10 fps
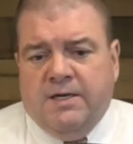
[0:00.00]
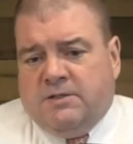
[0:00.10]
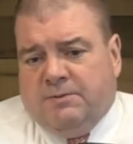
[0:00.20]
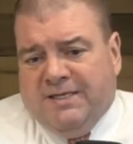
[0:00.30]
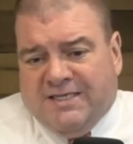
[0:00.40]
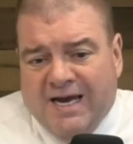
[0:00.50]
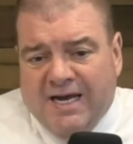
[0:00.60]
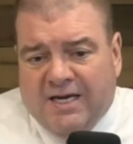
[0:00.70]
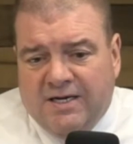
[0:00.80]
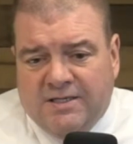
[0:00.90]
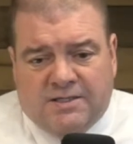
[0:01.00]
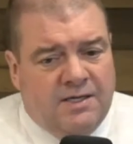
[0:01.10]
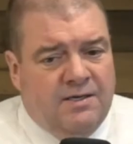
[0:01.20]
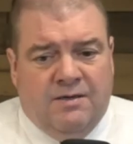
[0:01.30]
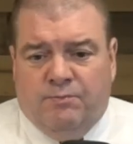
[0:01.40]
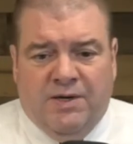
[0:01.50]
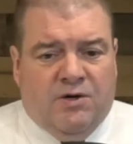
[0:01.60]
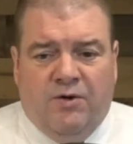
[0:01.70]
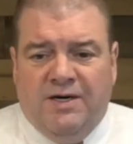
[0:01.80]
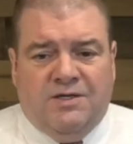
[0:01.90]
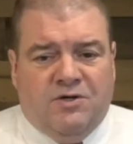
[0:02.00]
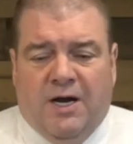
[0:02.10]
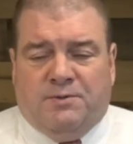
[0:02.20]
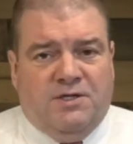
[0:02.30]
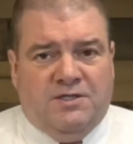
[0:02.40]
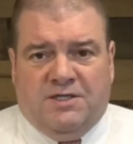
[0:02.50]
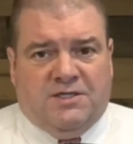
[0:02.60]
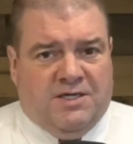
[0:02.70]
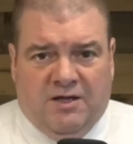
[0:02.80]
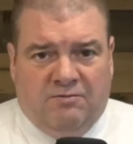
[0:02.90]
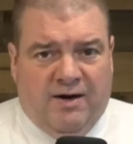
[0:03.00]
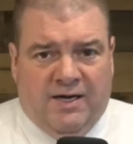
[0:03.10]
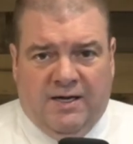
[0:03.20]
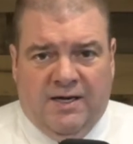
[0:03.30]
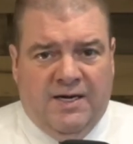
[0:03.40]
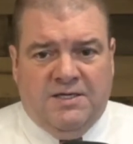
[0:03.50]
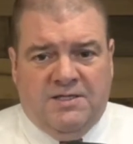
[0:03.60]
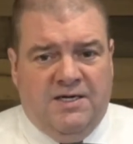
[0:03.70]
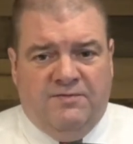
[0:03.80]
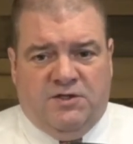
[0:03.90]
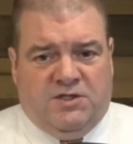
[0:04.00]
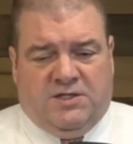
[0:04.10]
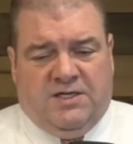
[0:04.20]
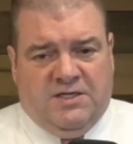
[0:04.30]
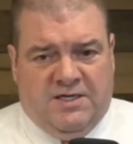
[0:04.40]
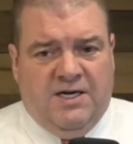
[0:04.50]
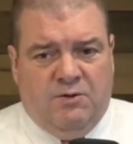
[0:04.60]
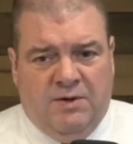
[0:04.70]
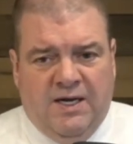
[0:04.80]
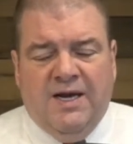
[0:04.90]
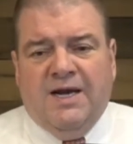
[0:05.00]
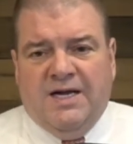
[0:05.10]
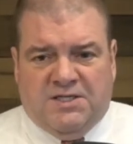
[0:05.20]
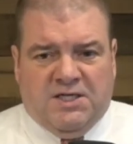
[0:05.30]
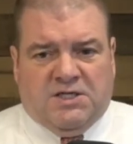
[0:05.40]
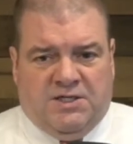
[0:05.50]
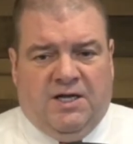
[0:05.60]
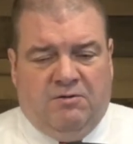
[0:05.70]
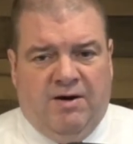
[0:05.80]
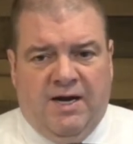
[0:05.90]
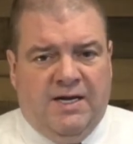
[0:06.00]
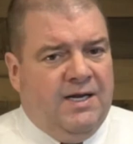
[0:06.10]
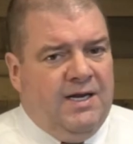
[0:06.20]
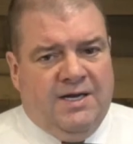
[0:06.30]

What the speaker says: So my take is Bitcoin adoption is accelerating. It isn't even just continuing, it's accelerating.